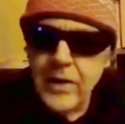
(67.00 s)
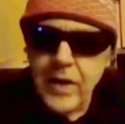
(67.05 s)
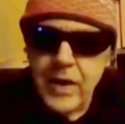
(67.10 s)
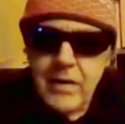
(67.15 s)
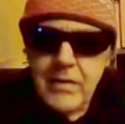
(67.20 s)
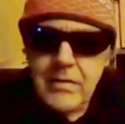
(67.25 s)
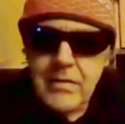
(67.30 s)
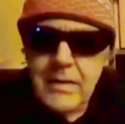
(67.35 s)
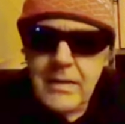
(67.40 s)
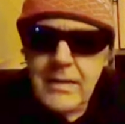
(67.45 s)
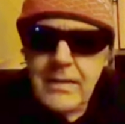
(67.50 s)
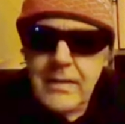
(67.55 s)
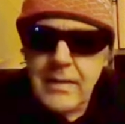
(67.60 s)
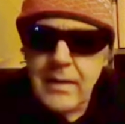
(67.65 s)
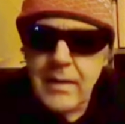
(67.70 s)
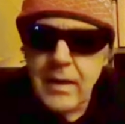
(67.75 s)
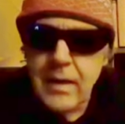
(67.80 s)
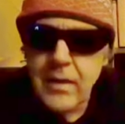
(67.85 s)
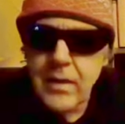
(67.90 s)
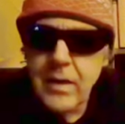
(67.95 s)
the
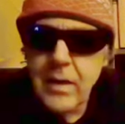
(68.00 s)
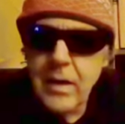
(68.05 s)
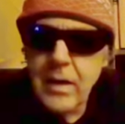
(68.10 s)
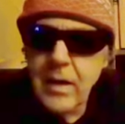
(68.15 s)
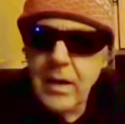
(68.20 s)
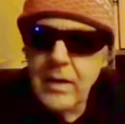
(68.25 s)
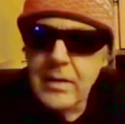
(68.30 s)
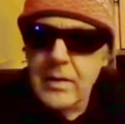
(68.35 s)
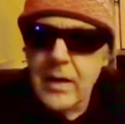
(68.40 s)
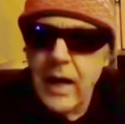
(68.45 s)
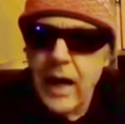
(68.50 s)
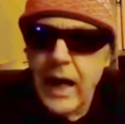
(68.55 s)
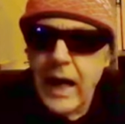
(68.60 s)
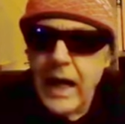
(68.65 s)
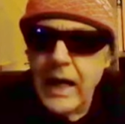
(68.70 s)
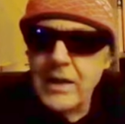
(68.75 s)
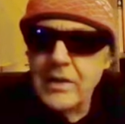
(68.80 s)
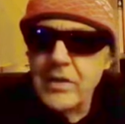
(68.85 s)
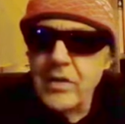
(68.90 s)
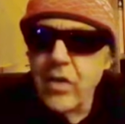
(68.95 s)
reason, his
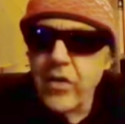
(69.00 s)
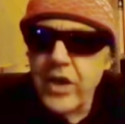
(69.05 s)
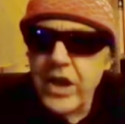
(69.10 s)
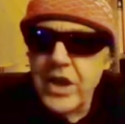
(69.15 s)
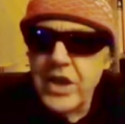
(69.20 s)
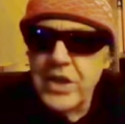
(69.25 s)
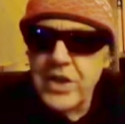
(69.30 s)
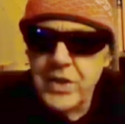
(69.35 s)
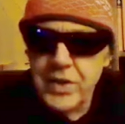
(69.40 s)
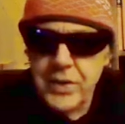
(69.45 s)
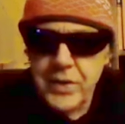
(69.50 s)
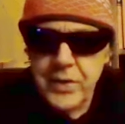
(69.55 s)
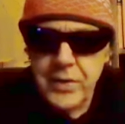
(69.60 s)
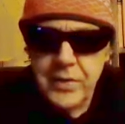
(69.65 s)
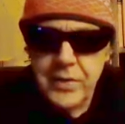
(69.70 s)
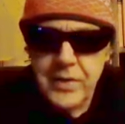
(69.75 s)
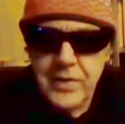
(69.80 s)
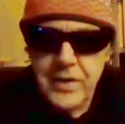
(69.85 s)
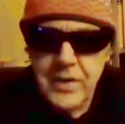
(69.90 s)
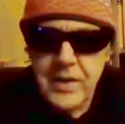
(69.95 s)
heart or his
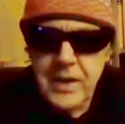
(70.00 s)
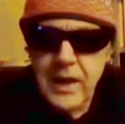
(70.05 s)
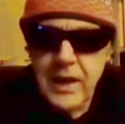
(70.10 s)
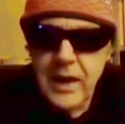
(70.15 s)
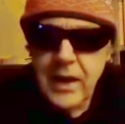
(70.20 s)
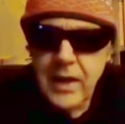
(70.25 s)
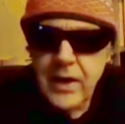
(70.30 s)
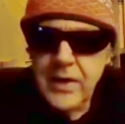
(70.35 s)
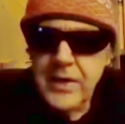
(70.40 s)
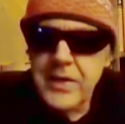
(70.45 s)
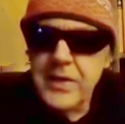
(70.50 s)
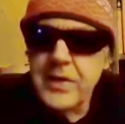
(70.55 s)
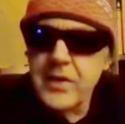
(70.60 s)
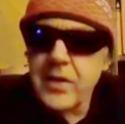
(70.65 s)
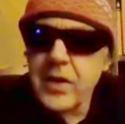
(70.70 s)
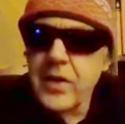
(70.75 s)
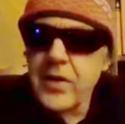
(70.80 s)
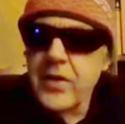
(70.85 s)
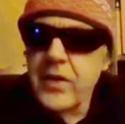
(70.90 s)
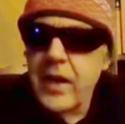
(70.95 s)
shoes, he
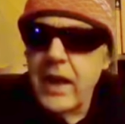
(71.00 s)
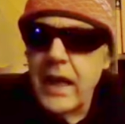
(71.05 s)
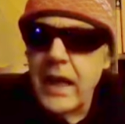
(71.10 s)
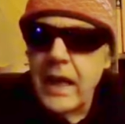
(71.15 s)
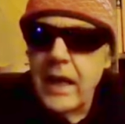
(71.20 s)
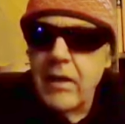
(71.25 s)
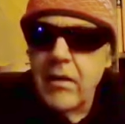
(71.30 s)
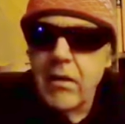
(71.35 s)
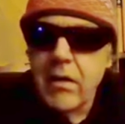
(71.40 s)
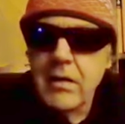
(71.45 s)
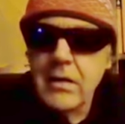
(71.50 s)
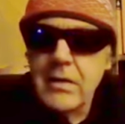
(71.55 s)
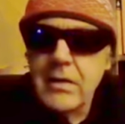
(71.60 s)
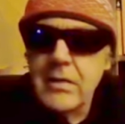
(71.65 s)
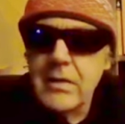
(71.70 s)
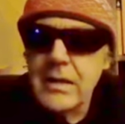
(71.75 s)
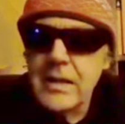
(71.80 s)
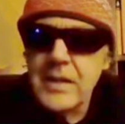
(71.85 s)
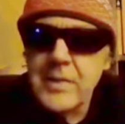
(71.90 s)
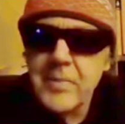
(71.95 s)
stood there on
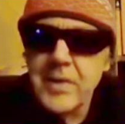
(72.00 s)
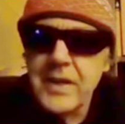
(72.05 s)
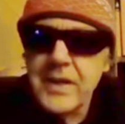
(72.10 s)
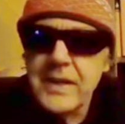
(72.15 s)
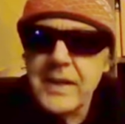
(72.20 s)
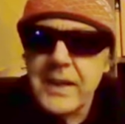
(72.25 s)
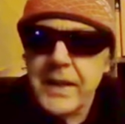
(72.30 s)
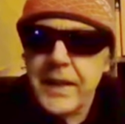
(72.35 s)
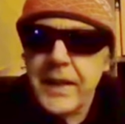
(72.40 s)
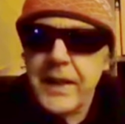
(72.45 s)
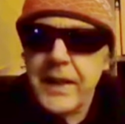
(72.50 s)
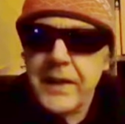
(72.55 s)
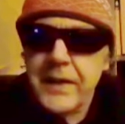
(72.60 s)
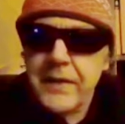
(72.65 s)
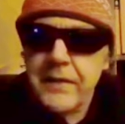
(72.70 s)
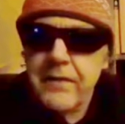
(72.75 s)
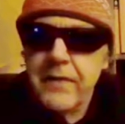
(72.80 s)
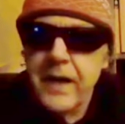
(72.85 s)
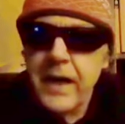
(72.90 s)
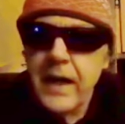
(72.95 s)
Christmas
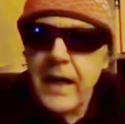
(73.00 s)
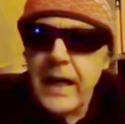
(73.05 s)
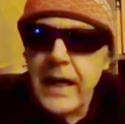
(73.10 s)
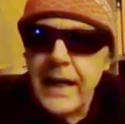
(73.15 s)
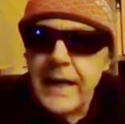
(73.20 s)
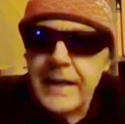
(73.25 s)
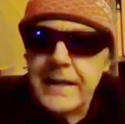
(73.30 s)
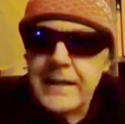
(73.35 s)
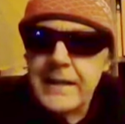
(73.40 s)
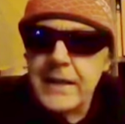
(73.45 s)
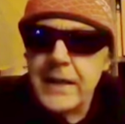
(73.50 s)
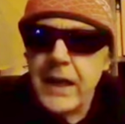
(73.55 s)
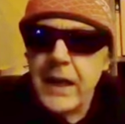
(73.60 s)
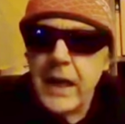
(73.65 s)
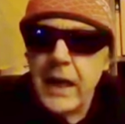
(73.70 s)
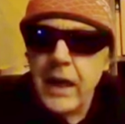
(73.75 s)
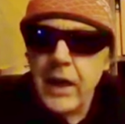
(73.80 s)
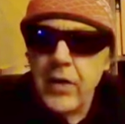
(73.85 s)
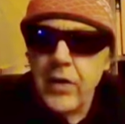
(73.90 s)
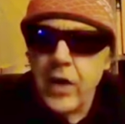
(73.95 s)
Eve,
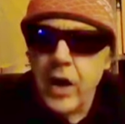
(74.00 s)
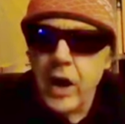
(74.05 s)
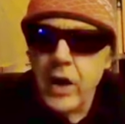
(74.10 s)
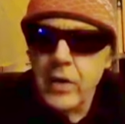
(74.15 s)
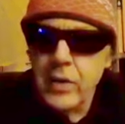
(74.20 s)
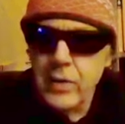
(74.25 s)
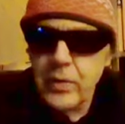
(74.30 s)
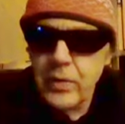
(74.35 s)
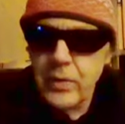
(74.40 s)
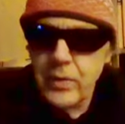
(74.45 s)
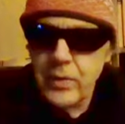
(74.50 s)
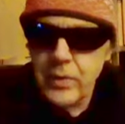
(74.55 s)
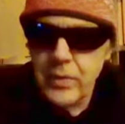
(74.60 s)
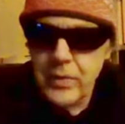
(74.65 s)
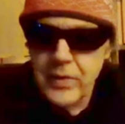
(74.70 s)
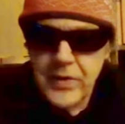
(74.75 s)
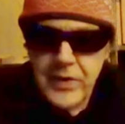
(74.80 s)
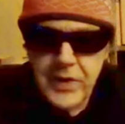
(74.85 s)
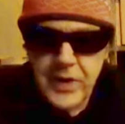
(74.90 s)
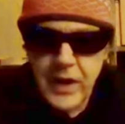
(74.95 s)
hating the
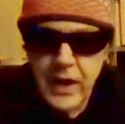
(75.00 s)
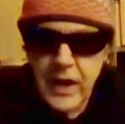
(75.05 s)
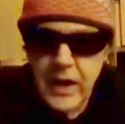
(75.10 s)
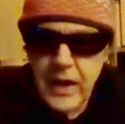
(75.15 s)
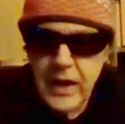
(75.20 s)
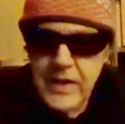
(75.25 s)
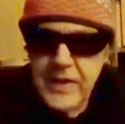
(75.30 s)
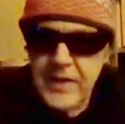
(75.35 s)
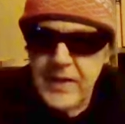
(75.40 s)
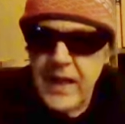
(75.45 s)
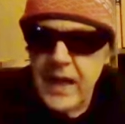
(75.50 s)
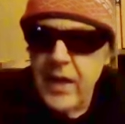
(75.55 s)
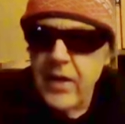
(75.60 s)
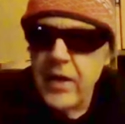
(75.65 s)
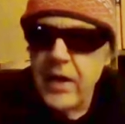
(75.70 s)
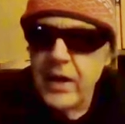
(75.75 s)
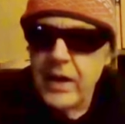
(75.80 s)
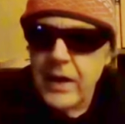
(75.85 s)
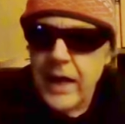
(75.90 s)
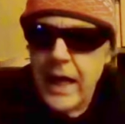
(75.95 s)
Who's,
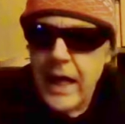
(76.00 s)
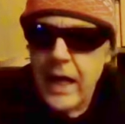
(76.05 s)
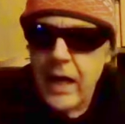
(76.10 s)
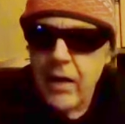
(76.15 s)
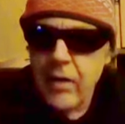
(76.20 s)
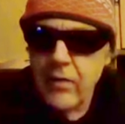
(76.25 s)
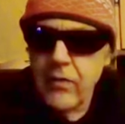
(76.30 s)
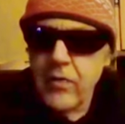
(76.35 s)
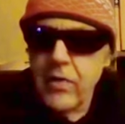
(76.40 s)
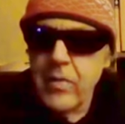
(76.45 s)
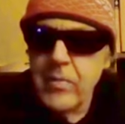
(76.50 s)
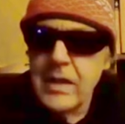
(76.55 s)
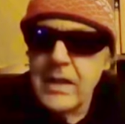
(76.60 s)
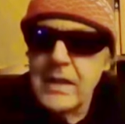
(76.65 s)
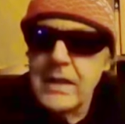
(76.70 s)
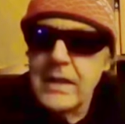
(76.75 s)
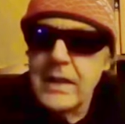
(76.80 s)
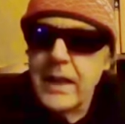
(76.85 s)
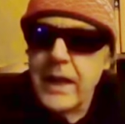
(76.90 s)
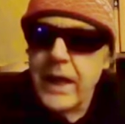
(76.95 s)
staring down from
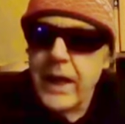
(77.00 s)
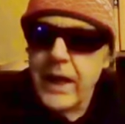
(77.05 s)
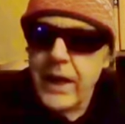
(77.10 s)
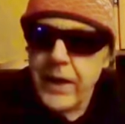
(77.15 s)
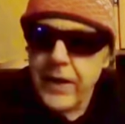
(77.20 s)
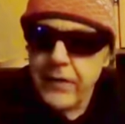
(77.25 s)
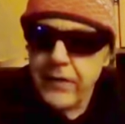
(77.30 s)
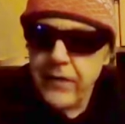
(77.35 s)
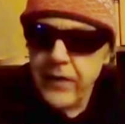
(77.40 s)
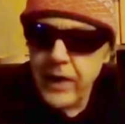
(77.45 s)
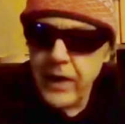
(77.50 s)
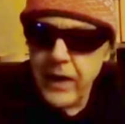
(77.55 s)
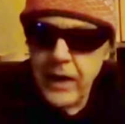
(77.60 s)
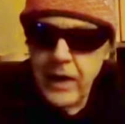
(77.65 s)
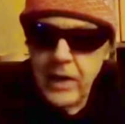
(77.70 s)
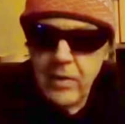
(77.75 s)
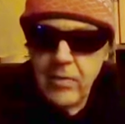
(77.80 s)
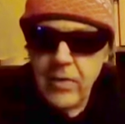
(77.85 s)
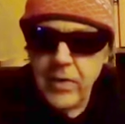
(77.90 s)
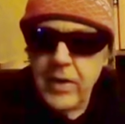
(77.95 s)
his cave
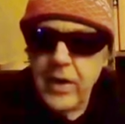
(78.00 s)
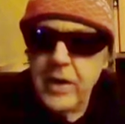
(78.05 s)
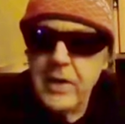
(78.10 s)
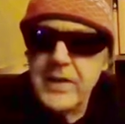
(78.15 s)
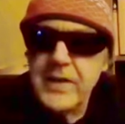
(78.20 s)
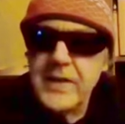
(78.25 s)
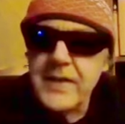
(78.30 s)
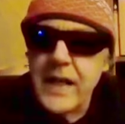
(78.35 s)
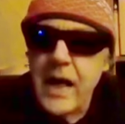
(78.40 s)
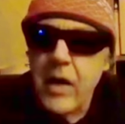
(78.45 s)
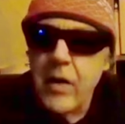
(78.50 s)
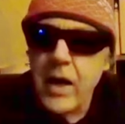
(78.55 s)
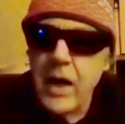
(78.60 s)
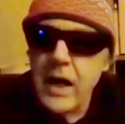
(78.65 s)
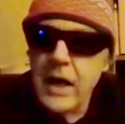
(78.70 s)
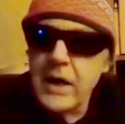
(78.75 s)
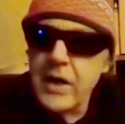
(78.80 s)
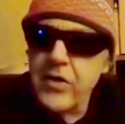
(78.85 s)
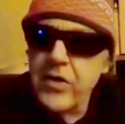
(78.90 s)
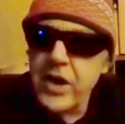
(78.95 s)
with a
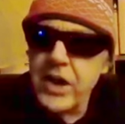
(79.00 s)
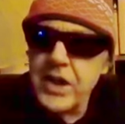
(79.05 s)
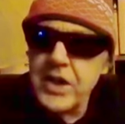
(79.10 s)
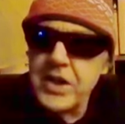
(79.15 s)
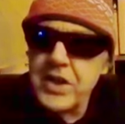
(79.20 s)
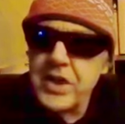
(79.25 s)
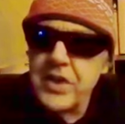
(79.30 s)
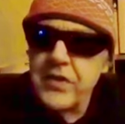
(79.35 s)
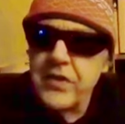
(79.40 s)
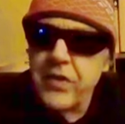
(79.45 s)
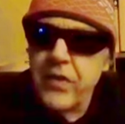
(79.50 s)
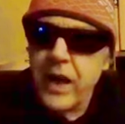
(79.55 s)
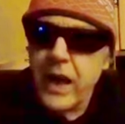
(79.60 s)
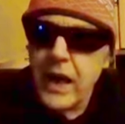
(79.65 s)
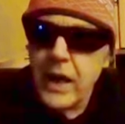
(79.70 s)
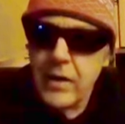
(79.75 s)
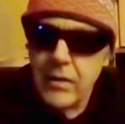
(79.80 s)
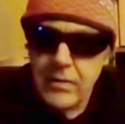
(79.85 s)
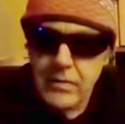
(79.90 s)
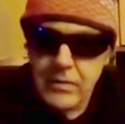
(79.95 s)
sour, grinchy
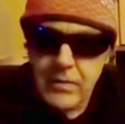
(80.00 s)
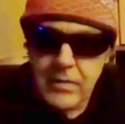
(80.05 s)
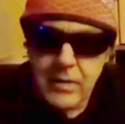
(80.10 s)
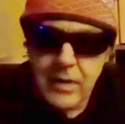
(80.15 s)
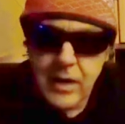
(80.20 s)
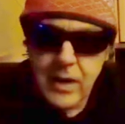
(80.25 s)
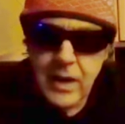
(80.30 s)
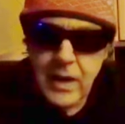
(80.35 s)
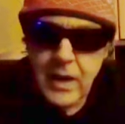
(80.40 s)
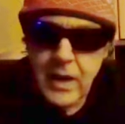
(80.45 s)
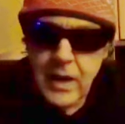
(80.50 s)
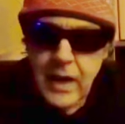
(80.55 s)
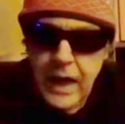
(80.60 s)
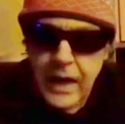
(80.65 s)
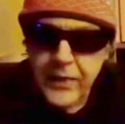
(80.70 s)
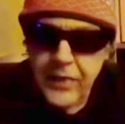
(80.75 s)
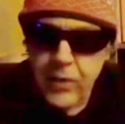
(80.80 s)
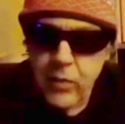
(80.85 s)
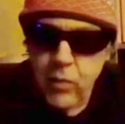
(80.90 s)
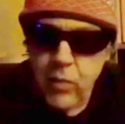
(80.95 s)
frown
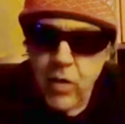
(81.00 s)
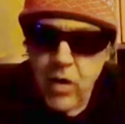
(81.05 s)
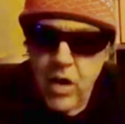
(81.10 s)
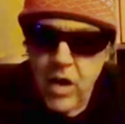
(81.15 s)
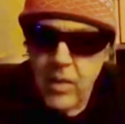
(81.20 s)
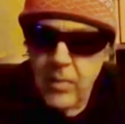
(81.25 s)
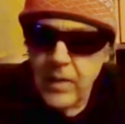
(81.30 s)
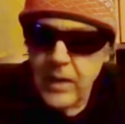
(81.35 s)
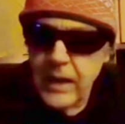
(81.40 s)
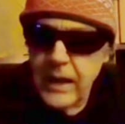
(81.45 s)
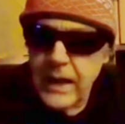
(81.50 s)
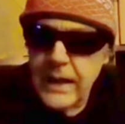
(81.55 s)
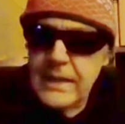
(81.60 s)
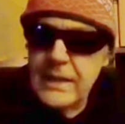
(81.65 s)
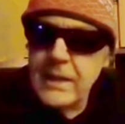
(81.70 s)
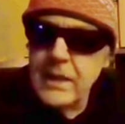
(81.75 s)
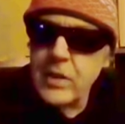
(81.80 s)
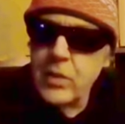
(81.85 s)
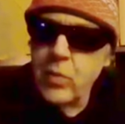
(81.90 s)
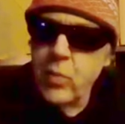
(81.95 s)
at the warm
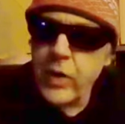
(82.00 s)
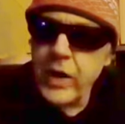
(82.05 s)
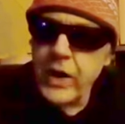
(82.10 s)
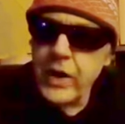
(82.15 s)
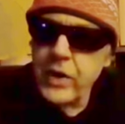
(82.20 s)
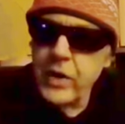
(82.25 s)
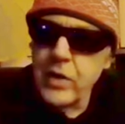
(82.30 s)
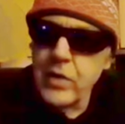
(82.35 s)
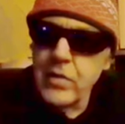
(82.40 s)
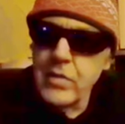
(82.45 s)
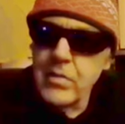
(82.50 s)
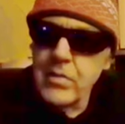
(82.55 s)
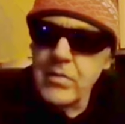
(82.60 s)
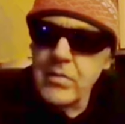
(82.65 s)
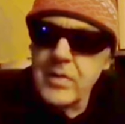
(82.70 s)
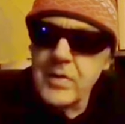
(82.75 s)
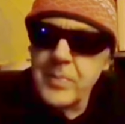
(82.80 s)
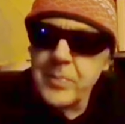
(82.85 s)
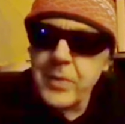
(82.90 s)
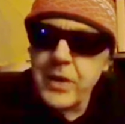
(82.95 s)
lighted
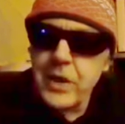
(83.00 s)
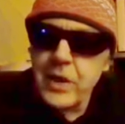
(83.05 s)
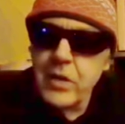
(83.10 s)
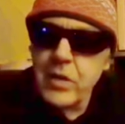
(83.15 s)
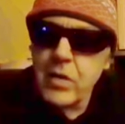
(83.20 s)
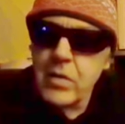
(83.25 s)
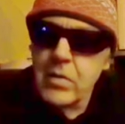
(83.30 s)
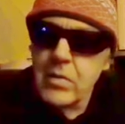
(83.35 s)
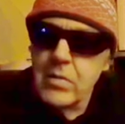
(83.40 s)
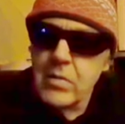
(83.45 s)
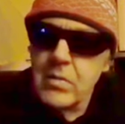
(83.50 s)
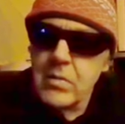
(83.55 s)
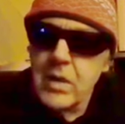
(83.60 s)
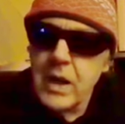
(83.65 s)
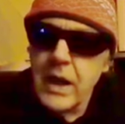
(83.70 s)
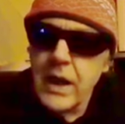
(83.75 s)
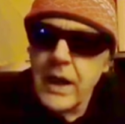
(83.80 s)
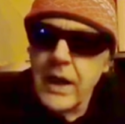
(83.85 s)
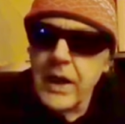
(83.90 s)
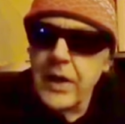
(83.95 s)
windows below
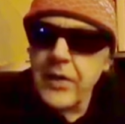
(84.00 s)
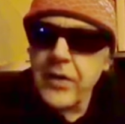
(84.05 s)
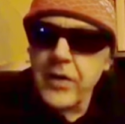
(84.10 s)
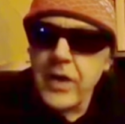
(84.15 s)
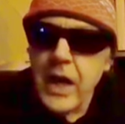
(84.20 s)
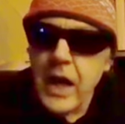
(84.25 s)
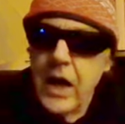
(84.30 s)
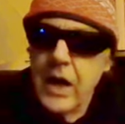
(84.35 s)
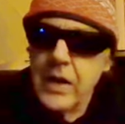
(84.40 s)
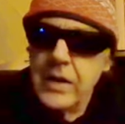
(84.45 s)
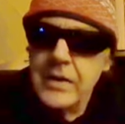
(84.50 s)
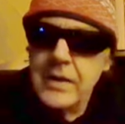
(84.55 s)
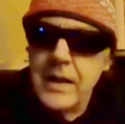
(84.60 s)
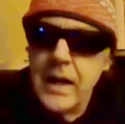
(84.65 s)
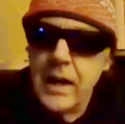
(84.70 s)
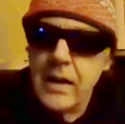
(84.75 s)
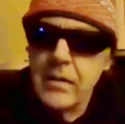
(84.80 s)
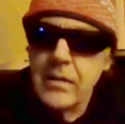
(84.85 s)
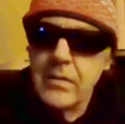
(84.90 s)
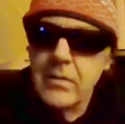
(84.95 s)
in their
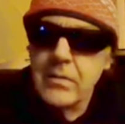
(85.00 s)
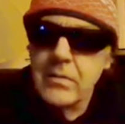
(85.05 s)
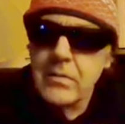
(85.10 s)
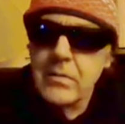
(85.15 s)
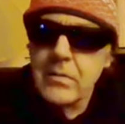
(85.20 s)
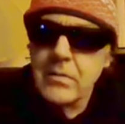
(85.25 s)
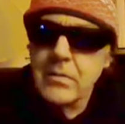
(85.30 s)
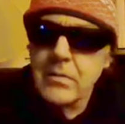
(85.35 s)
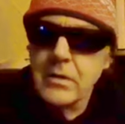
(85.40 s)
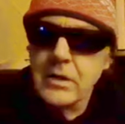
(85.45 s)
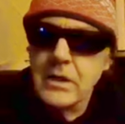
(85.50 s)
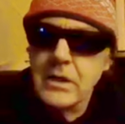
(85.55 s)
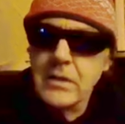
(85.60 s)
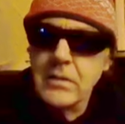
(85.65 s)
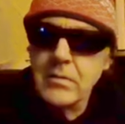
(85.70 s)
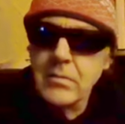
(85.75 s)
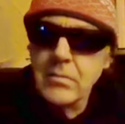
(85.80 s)
town.